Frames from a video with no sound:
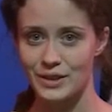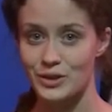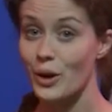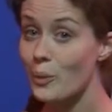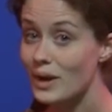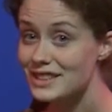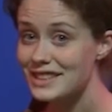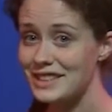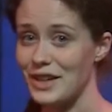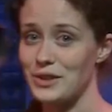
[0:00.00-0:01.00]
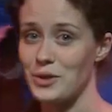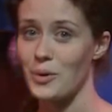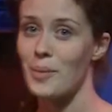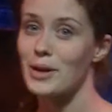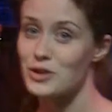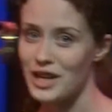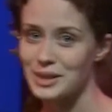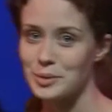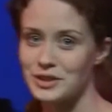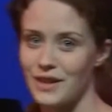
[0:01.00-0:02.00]
So I wanted to tell you about
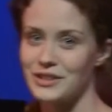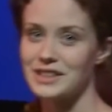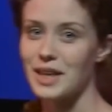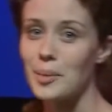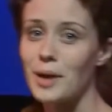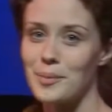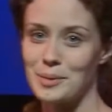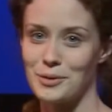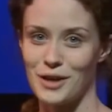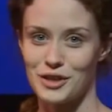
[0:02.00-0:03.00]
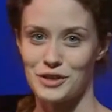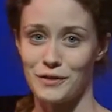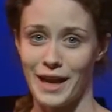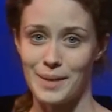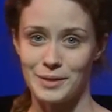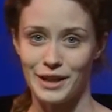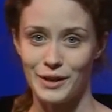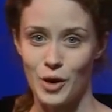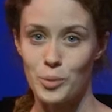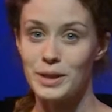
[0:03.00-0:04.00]
Shakespeare 70's upcoming production of Hamlet,
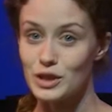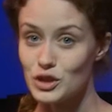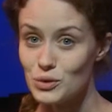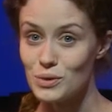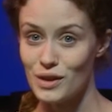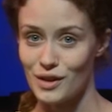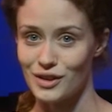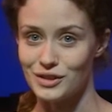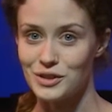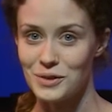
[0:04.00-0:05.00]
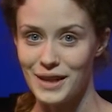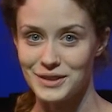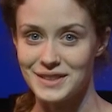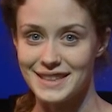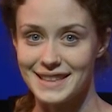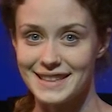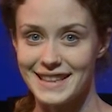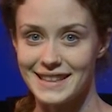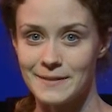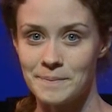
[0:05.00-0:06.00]
opening June 3rd,
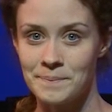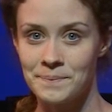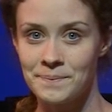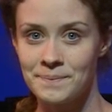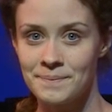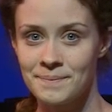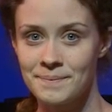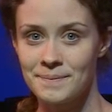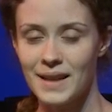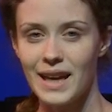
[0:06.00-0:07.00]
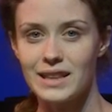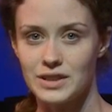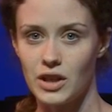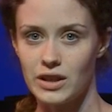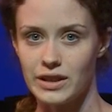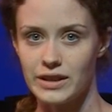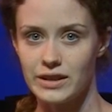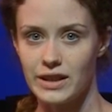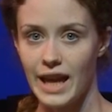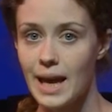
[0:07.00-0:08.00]
2016. At its heart,
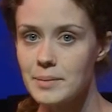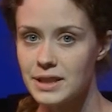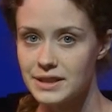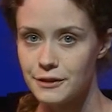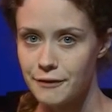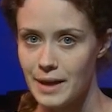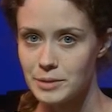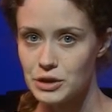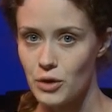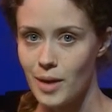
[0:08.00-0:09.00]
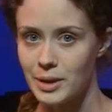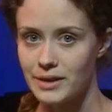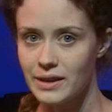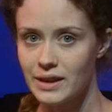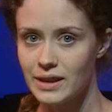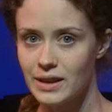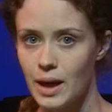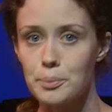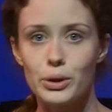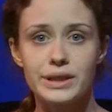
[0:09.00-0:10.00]
Hamlet is a family drama.
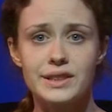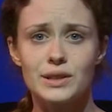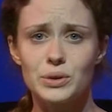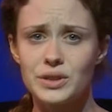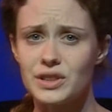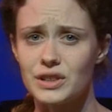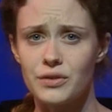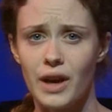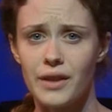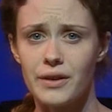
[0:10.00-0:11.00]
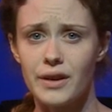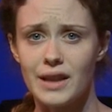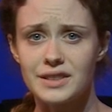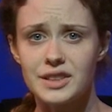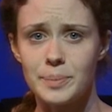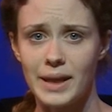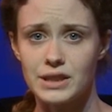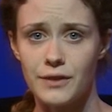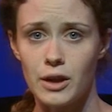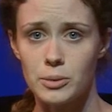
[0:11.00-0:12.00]
A prince loses his father and
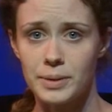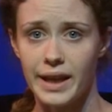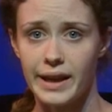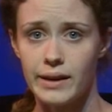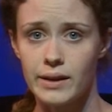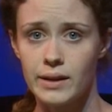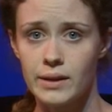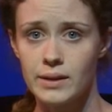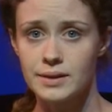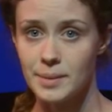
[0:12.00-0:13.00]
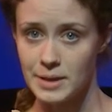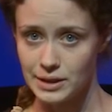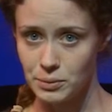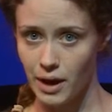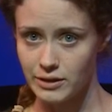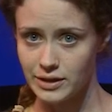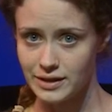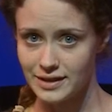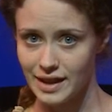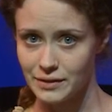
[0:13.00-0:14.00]
suspects foul play. Something is rotten in
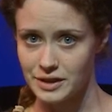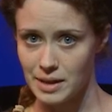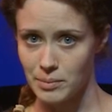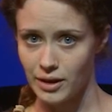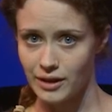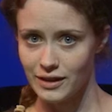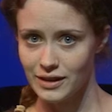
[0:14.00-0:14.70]
the state of Denmark.